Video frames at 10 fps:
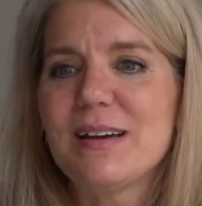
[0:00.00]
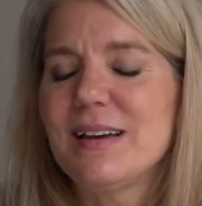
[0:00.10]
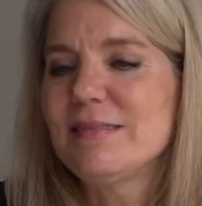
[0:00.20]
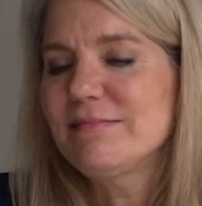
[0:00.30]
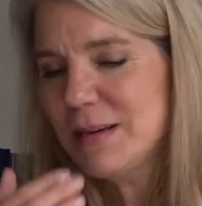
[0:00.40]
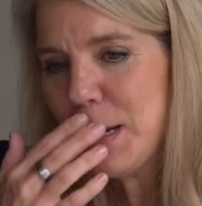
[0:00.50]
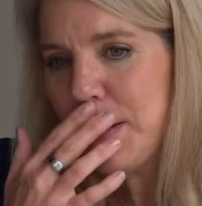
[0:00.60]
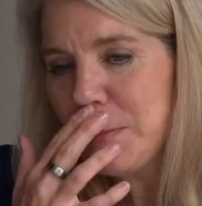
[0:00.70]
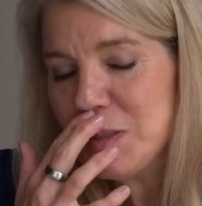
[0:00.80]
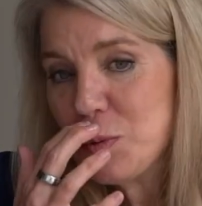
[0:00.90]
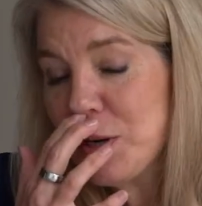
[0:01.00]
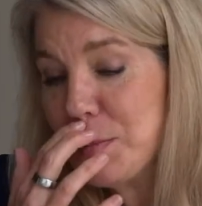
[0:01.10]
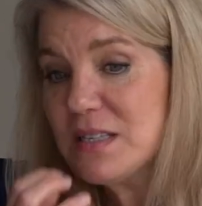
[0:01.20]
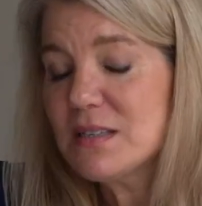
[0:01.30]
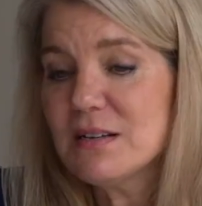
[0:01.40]
I was wearing
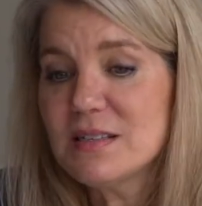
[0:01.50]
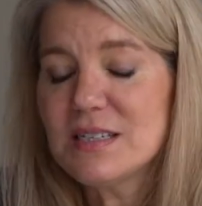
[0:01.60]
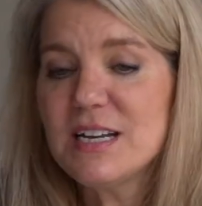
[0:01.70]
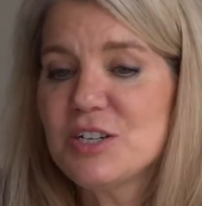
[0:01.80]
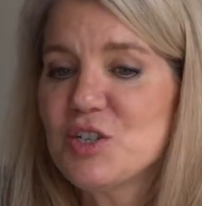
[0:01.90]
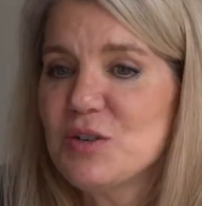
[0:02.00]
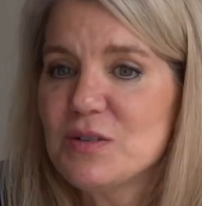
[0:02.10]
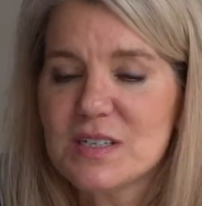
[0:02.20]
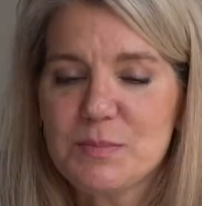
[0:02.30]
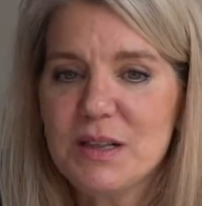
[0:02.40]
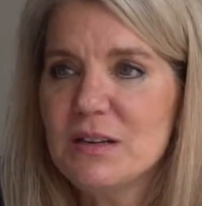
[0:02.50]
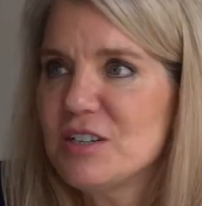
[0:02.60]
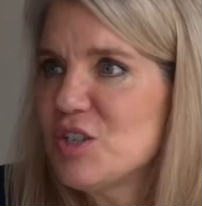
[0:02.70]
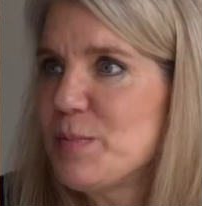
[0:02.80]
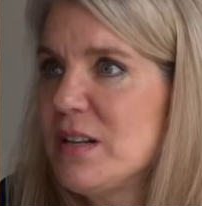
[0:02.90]
my son's tennis shoes because my
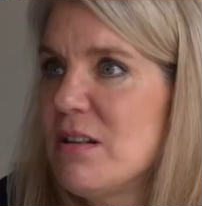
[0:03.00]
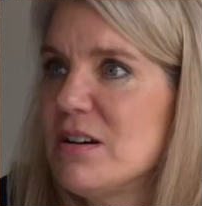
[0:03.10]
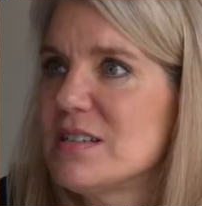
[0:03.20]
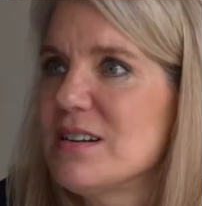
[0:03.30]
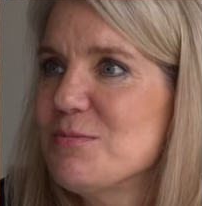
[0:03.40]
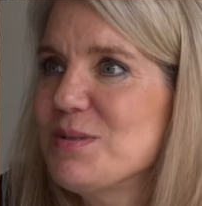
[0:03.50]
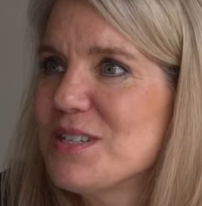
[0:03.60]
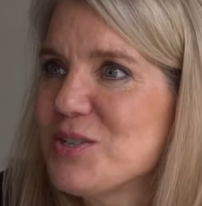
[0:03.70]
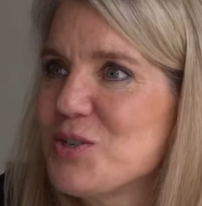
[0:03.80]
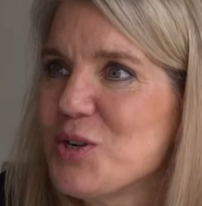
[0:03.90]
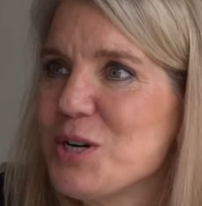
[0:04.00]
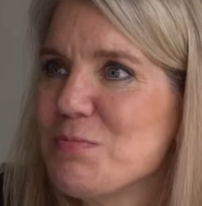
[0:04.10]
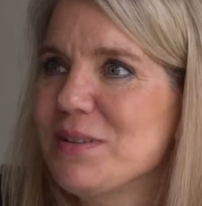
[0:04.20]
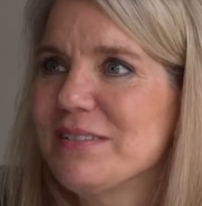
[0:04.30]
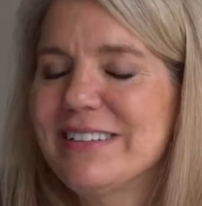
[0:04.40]
luggage had been lost on a business trip.